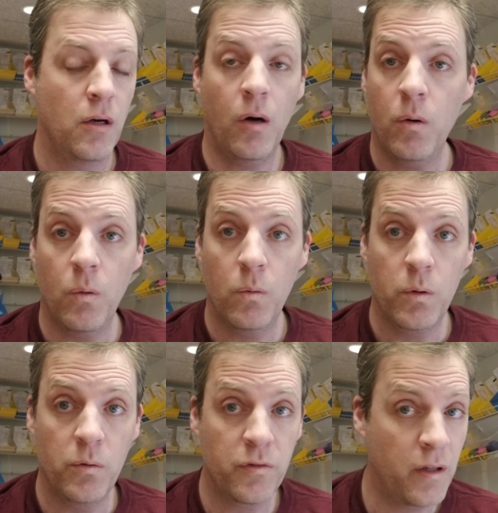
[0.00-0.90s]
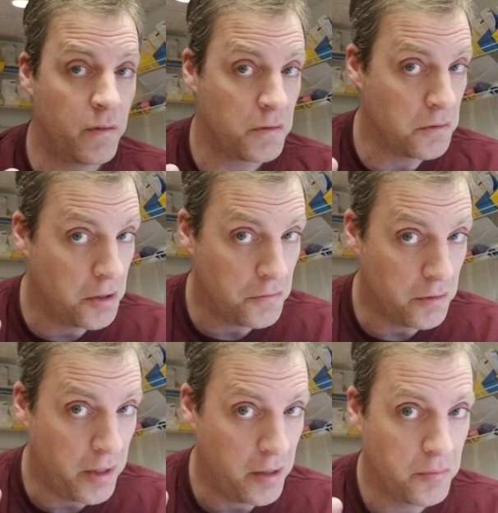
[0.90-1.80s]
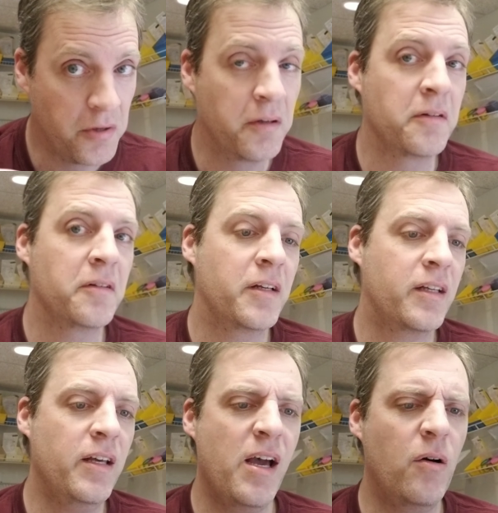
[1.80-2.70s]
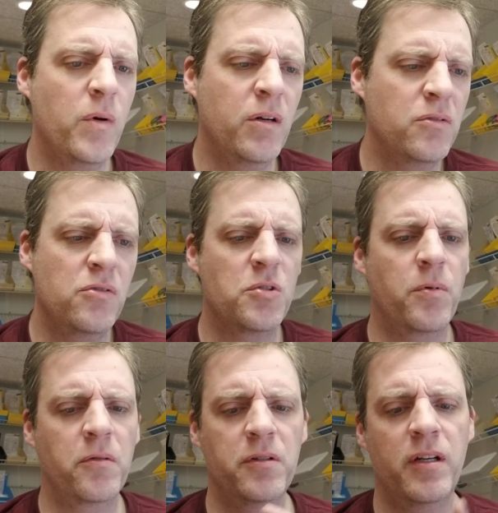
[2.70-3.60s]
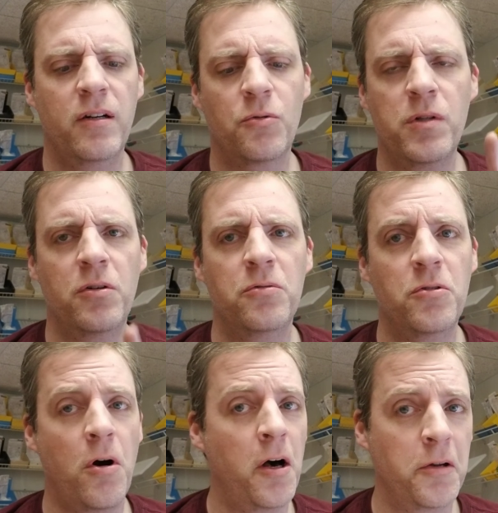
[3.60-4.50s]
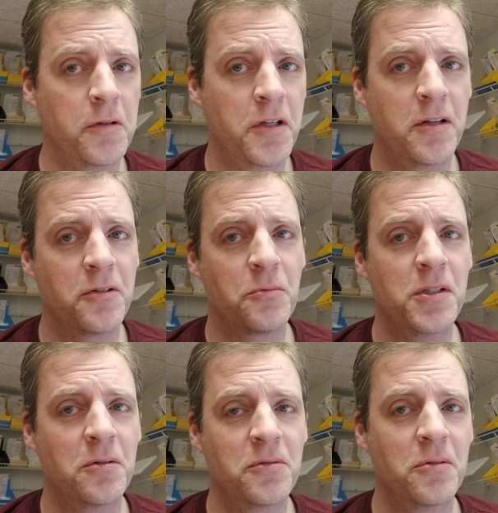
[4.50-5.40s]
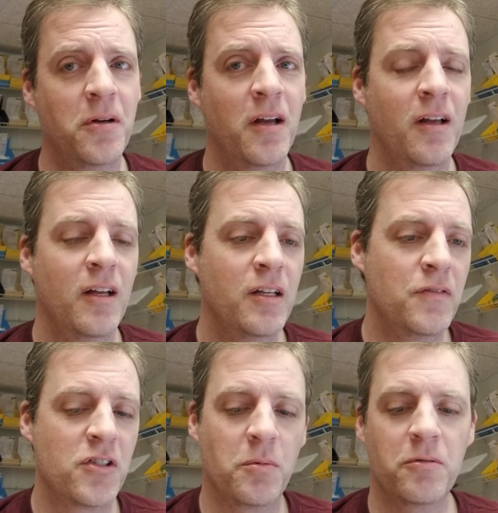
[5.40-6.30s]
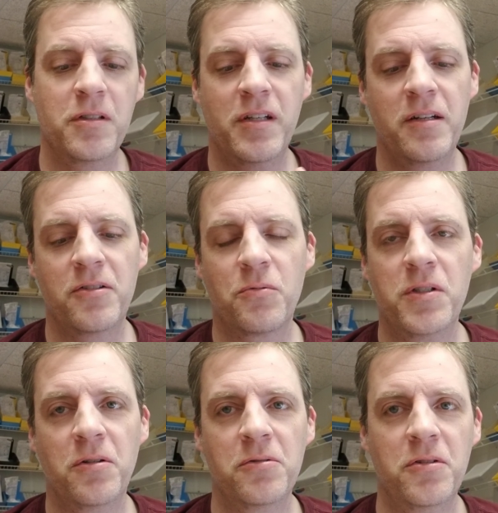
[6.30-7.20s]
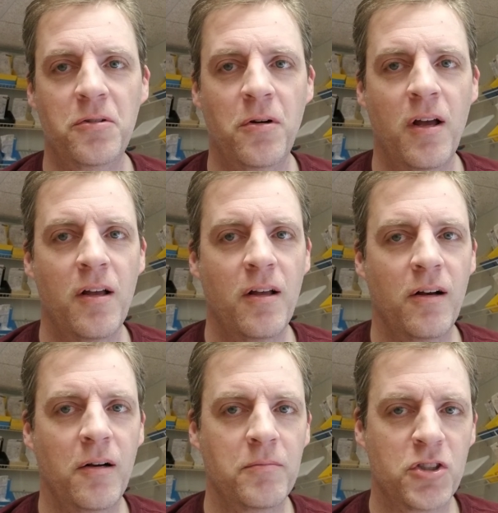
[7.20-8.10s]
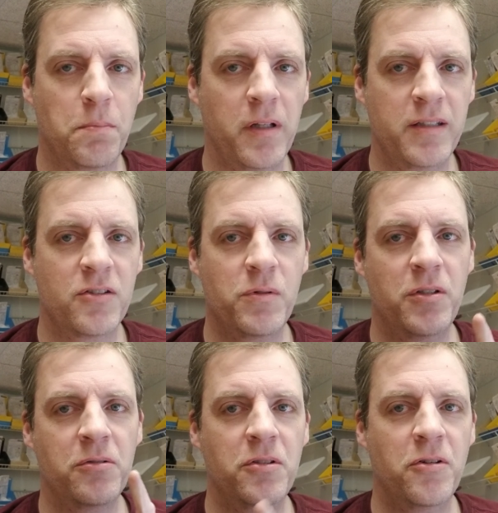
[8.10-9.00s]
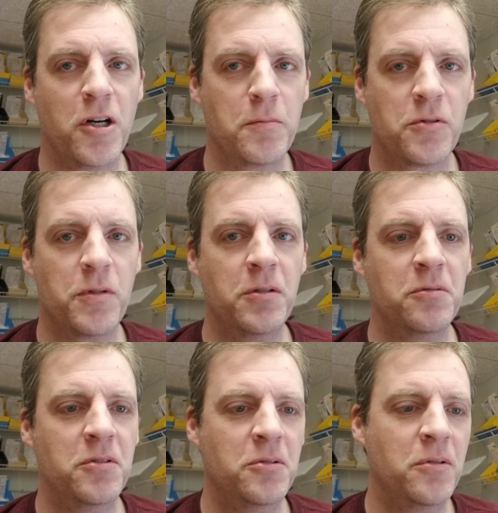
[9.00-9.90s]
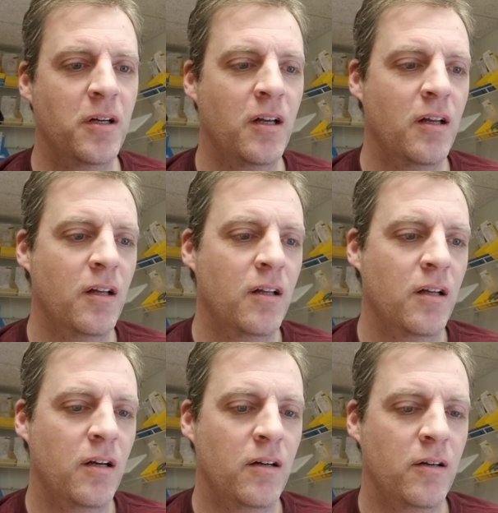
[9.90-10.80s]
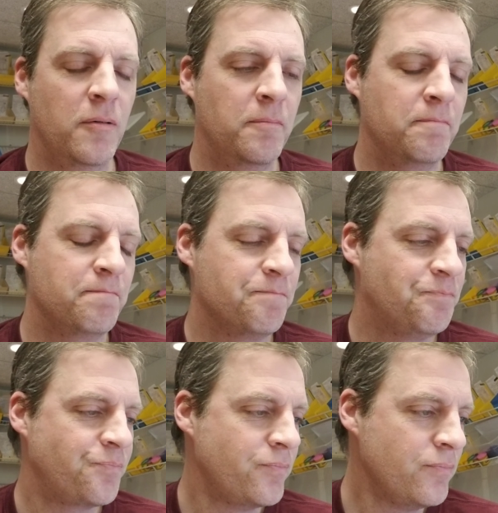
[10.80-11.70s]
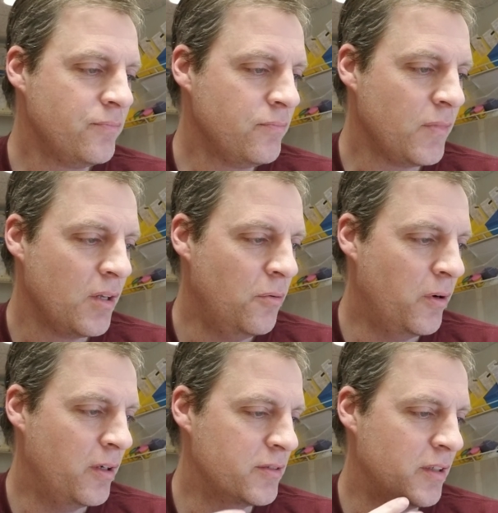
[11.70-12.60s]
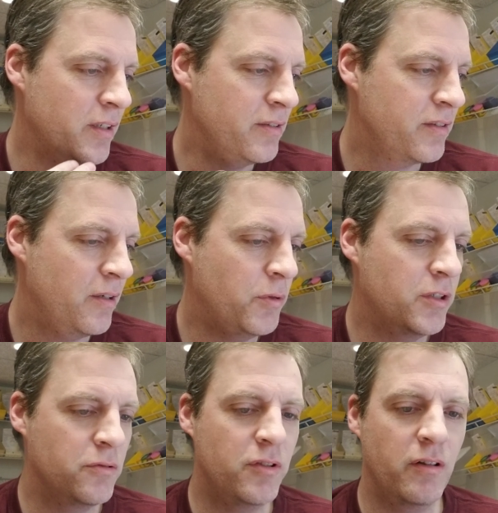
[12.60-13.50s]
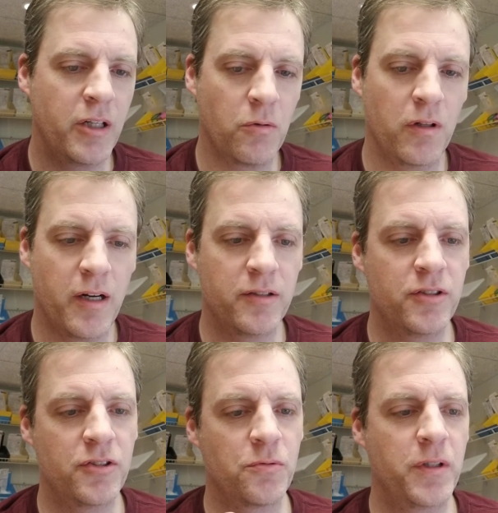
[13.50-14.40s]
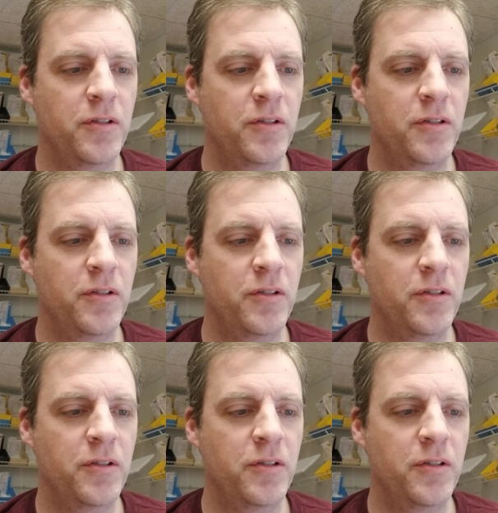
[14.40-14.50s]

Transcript: oh, you send things to different labs. And they're like, yeah, we don't do spring retainers, we don't do holly retainers, we don't do invisible retainers, we don't do splints, we don't do herps, we don't do um, what else did they say? We don't do lingual arches, we